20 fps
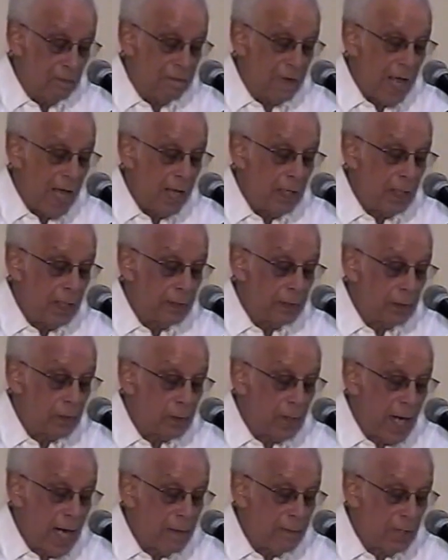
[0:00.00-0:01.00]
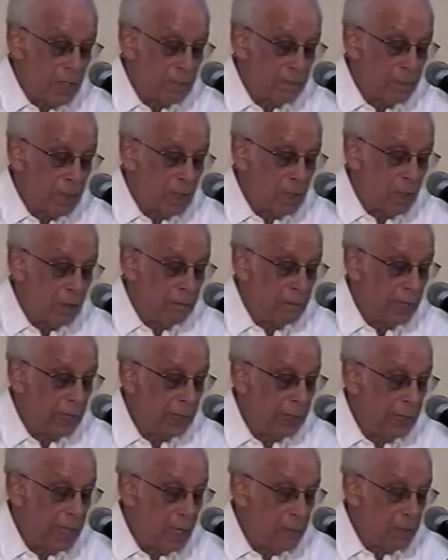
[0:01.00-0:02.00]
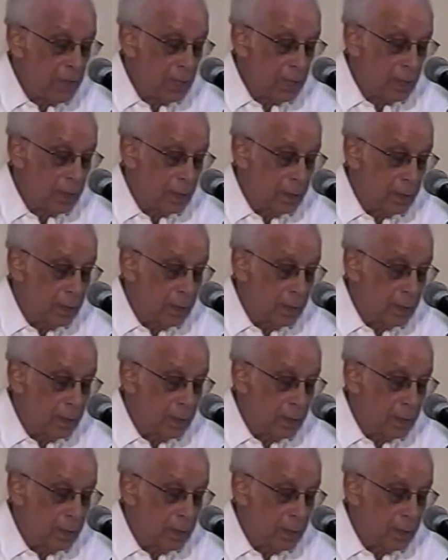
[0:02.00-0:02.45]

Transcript: violent crime has become endemic,